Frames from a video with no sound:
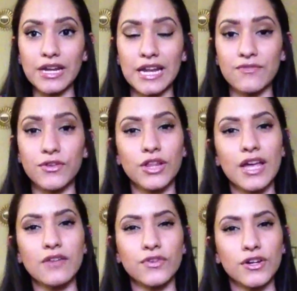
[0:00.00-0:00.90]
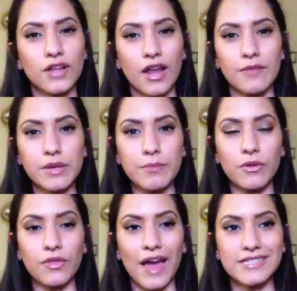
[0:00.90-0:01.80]
And I feel like for a lot of
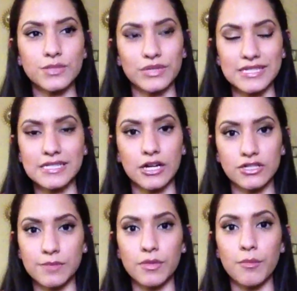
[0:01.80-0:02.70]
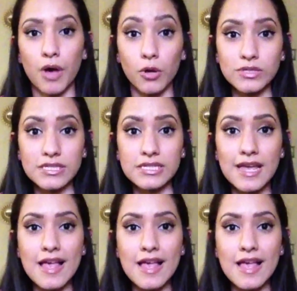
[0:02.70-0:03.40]
people, that's what scares them the most.